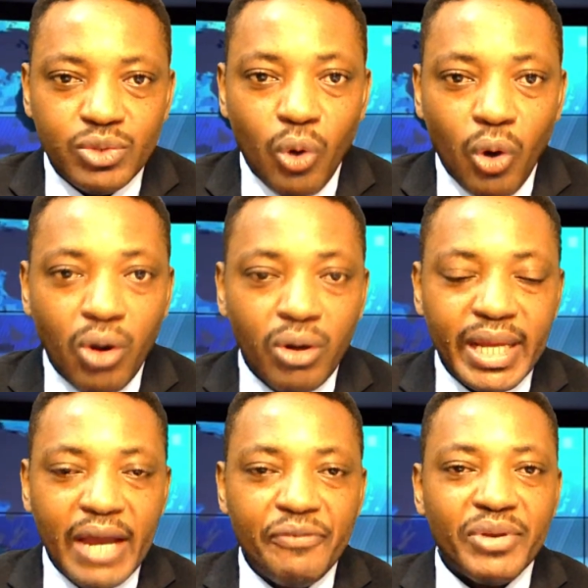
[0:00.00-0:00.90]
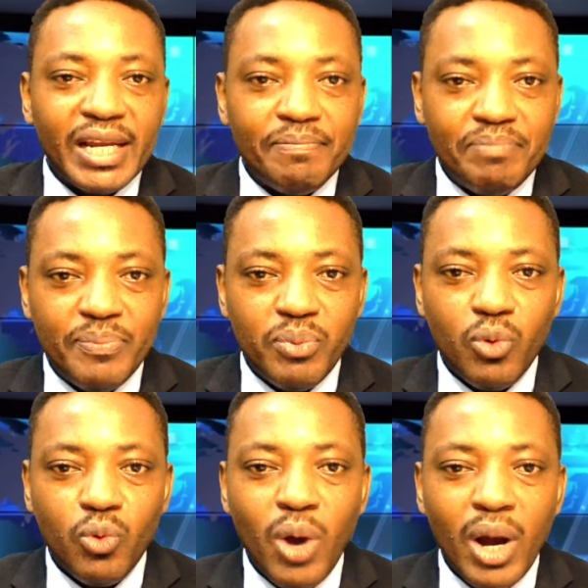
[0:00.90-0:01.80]
to all the African
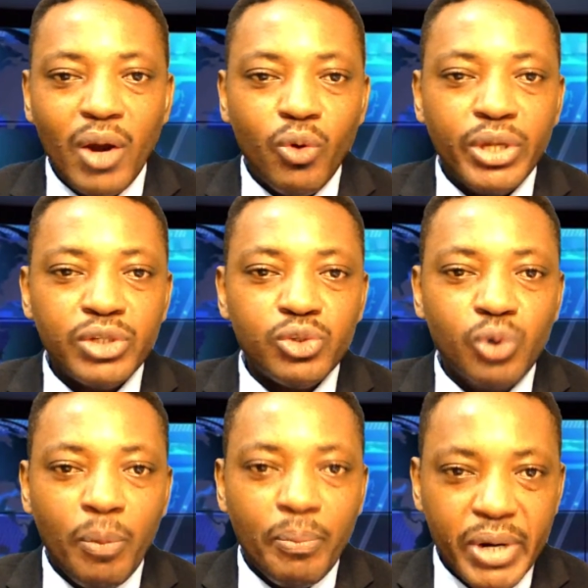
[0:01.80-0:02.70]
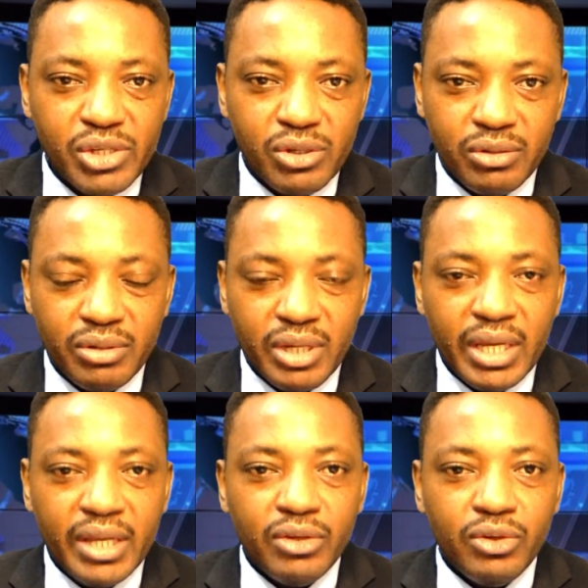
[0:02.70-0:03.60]
people who are going through oppression,
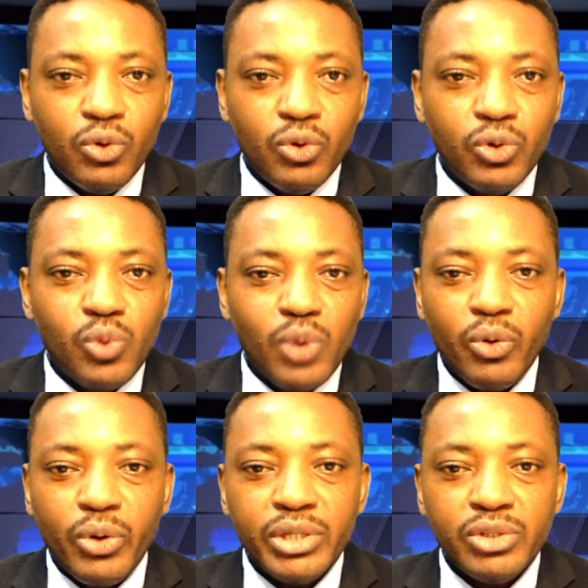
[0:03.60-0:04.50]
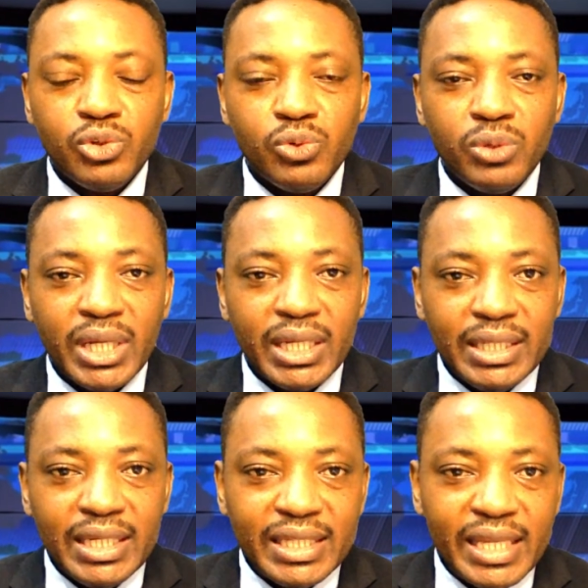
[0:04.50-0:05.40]
those who are going through
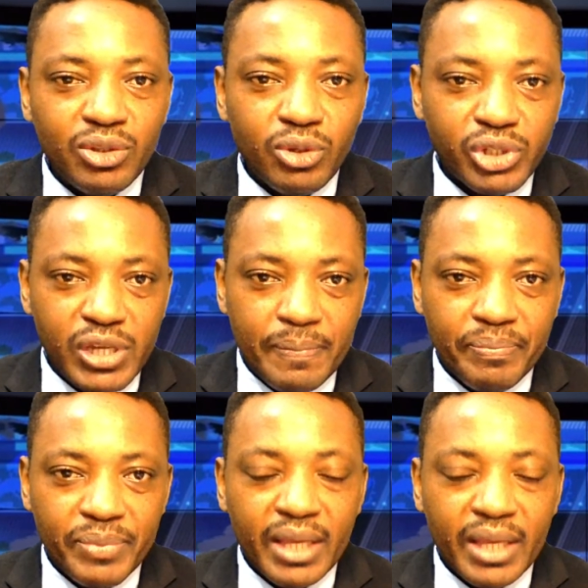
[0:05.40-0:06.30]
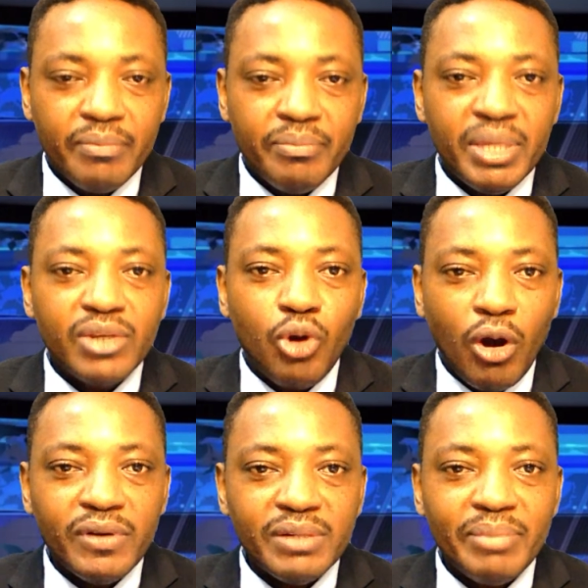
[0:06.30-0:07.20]
dictatorship, being
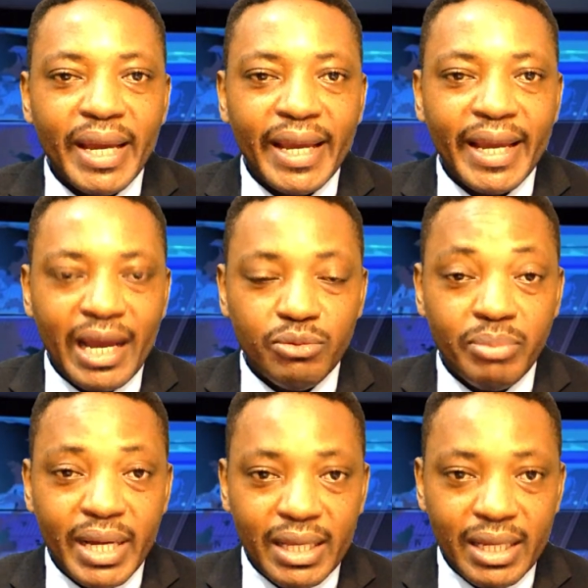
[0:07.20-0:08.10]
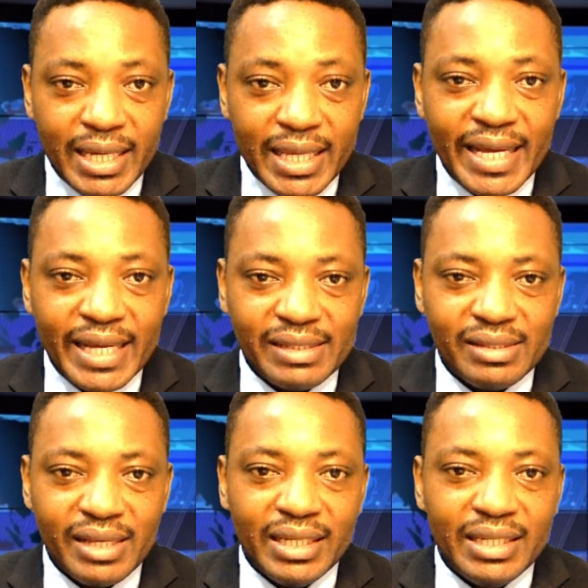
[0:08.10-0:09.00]
governed by
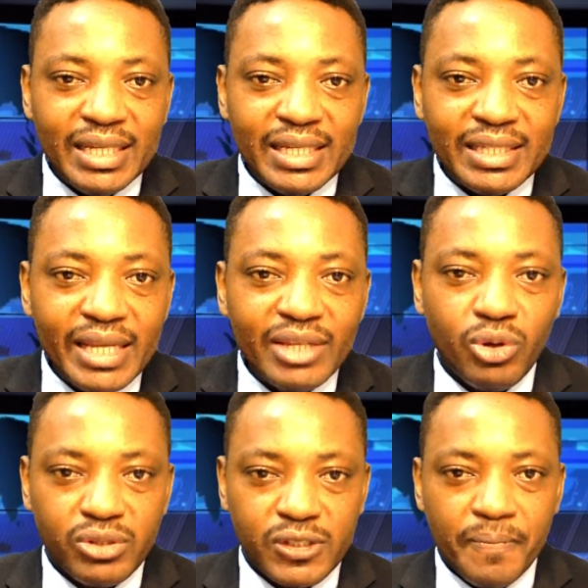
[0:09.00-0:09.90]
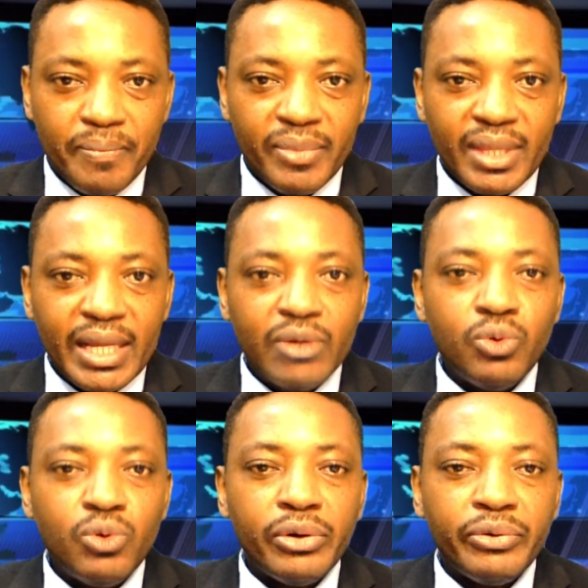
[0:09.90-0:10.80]
leaders, dictators that
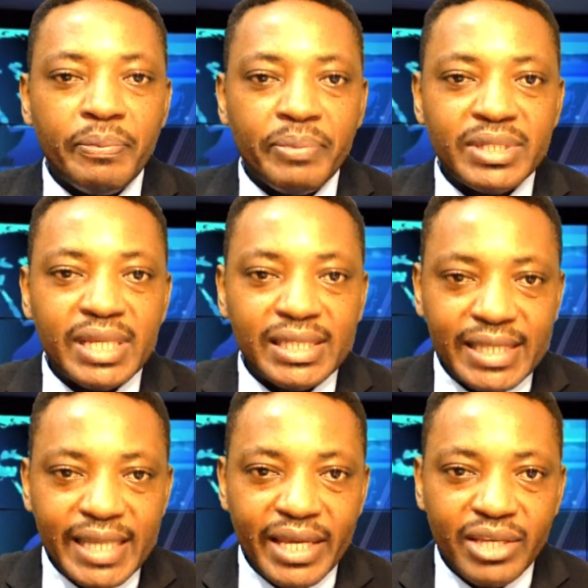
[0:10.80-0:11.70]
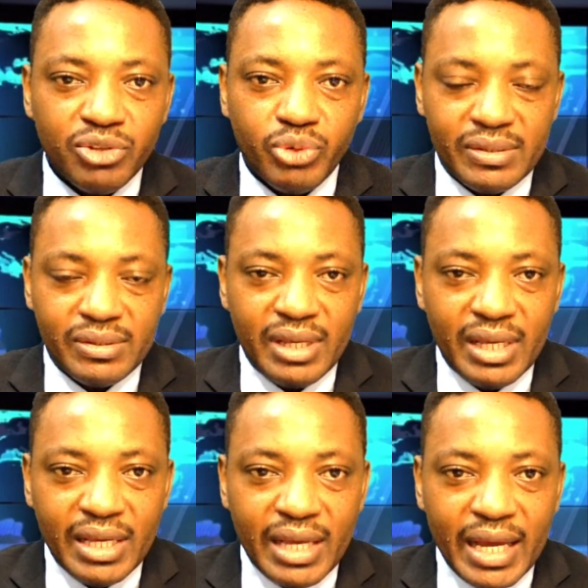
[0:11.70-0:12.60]
do not represent their interests,
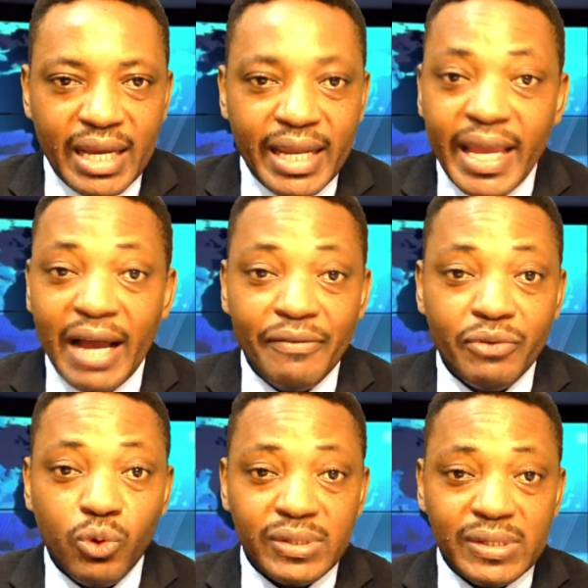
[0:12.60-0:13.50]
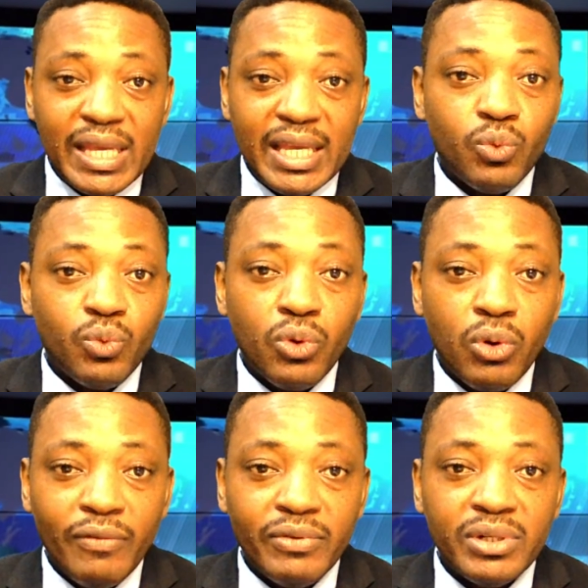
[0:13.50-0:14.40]
and they have no say in who
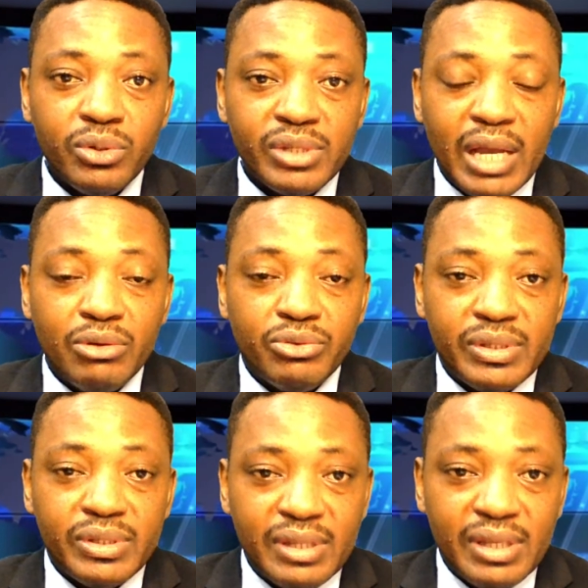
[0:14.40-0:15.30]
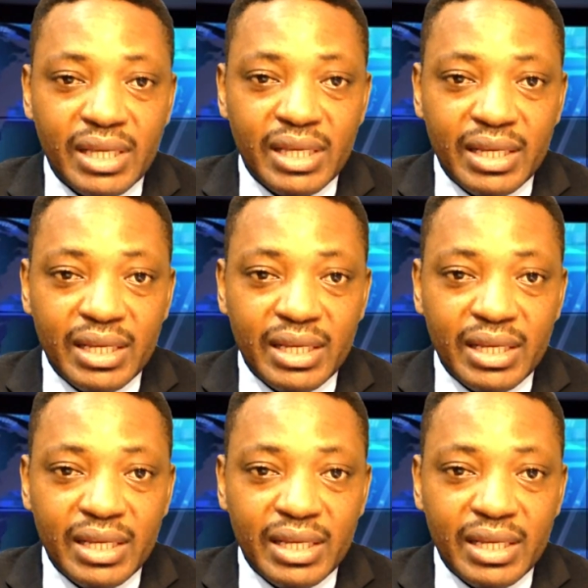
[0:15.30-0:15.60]
govern those countries,